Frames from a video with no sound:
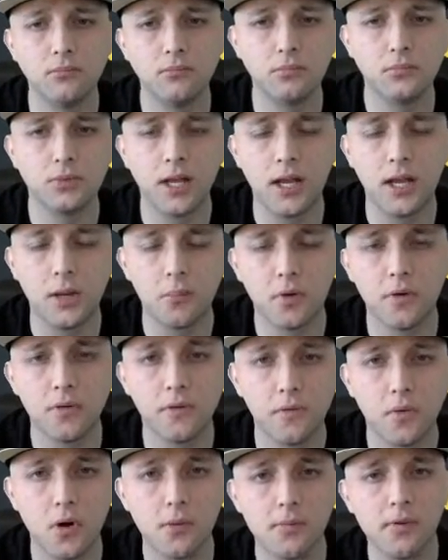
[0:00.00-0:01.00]
kind of
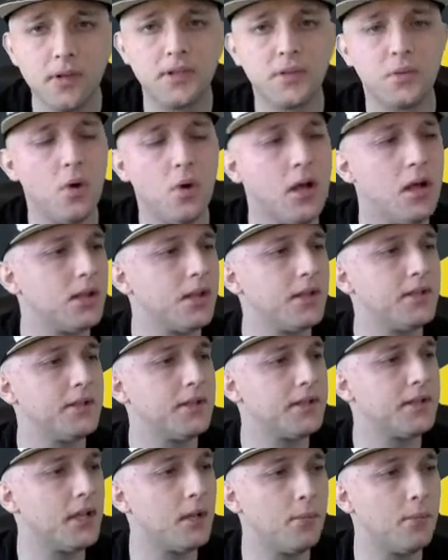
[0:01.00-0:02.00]
performed as well because
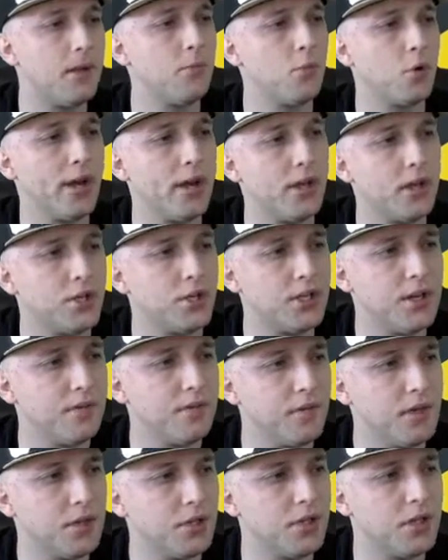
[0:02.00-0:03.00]
it's going to be more energy
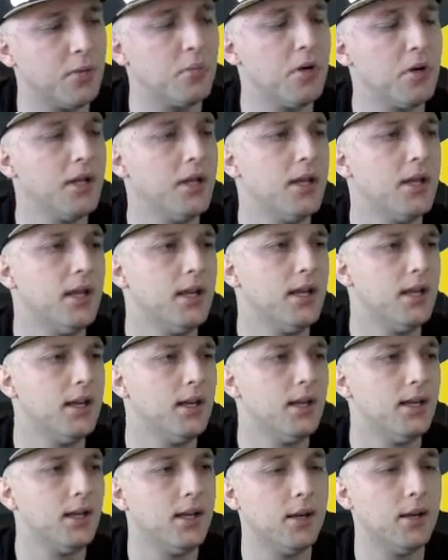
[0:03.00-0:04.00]
efficient. But
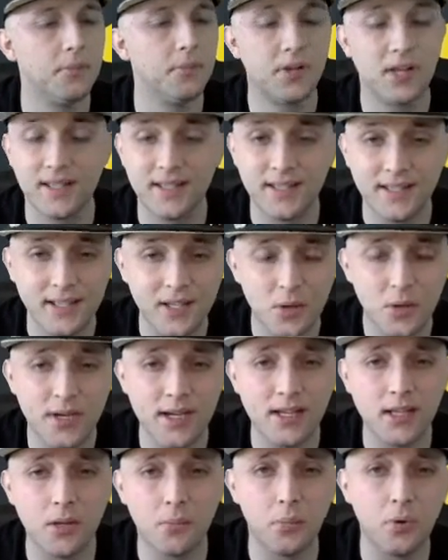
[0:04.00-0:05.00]

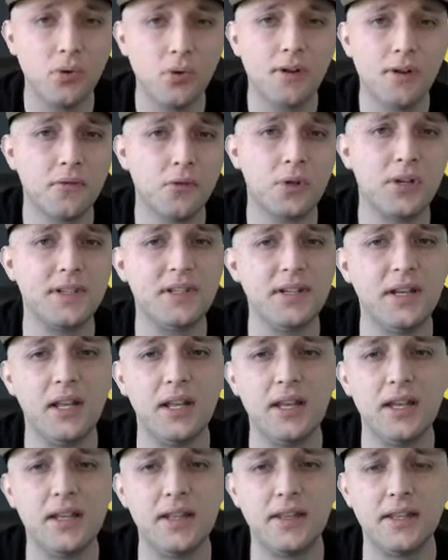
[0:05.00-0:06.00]
considering the bulk of
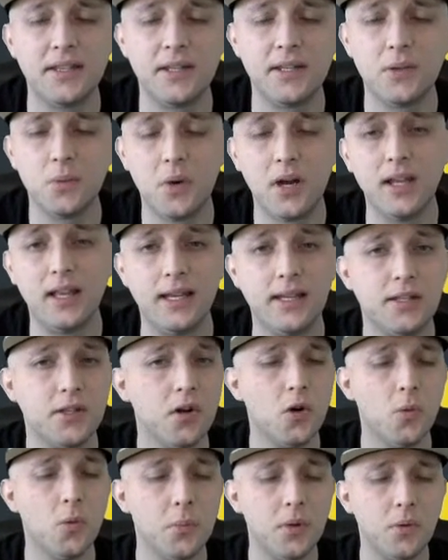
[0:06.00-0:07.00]
Cresselia, this is why I like to
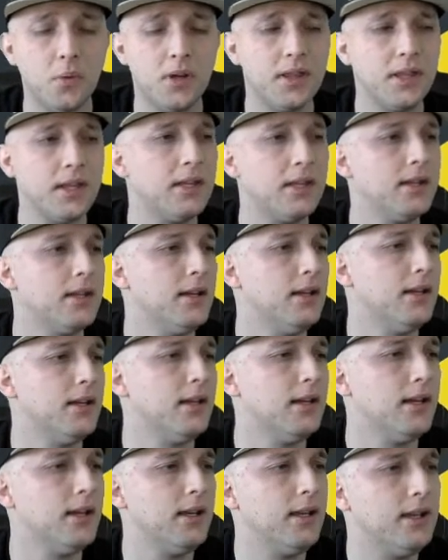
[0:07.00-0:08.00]
open with it,
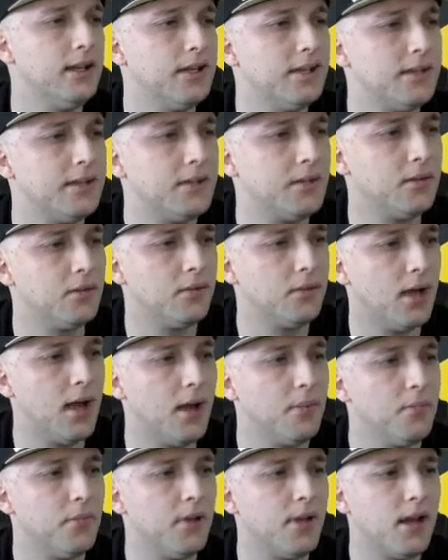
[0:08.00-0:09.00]
is
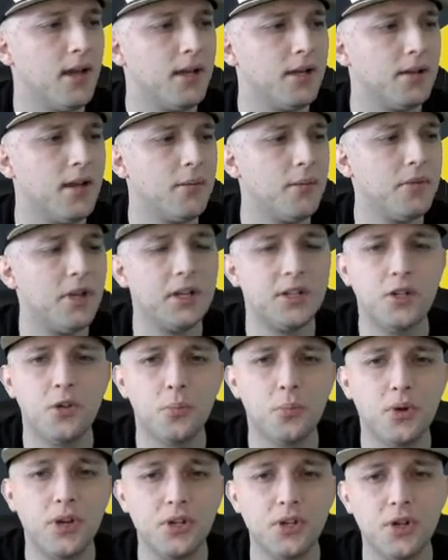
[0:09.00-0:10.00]
I'm not too
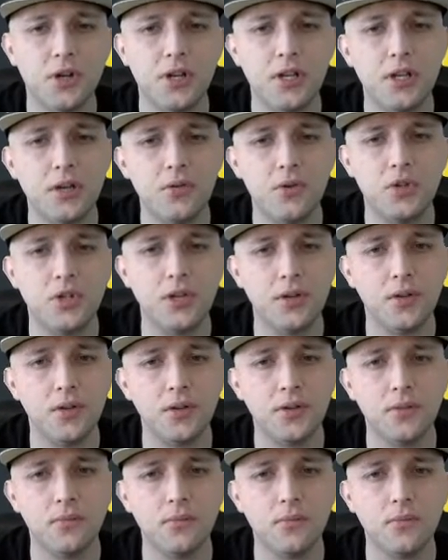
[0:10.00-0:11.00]
pressured to use
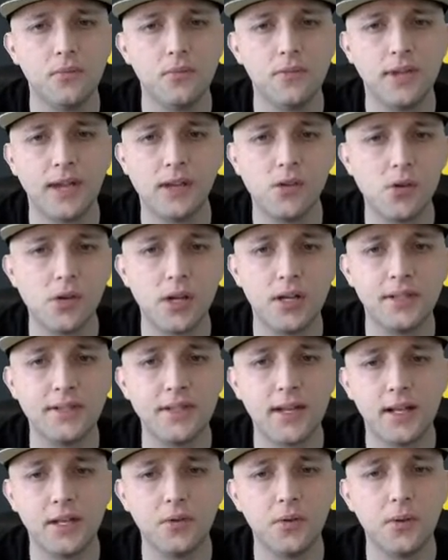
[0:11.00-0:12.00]
shields. Psycho Cut's
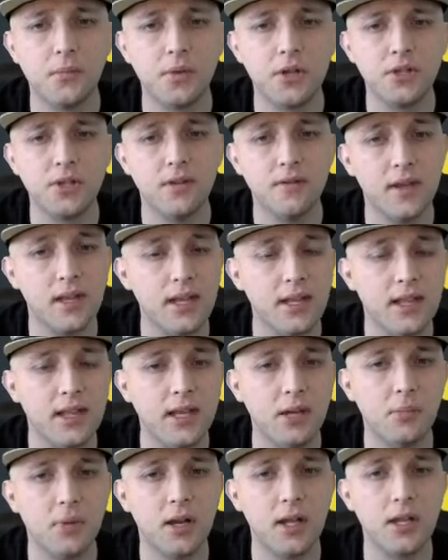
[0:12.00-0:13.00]
not doing much of
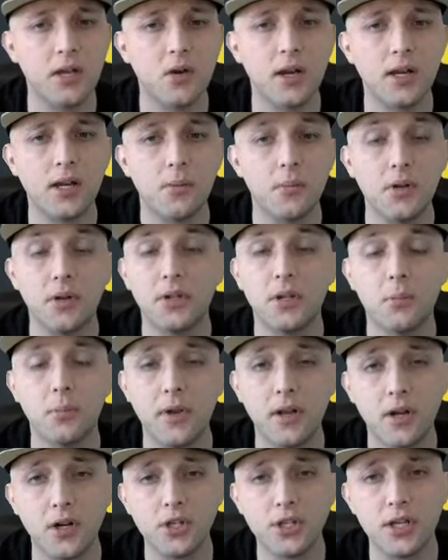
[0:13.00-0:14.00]
anything, but I know I can build up
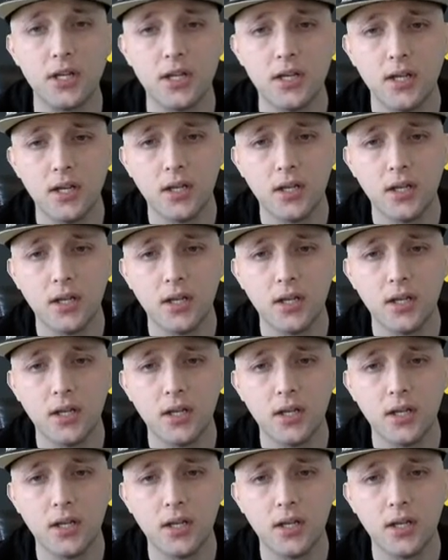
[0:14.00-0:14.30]
energy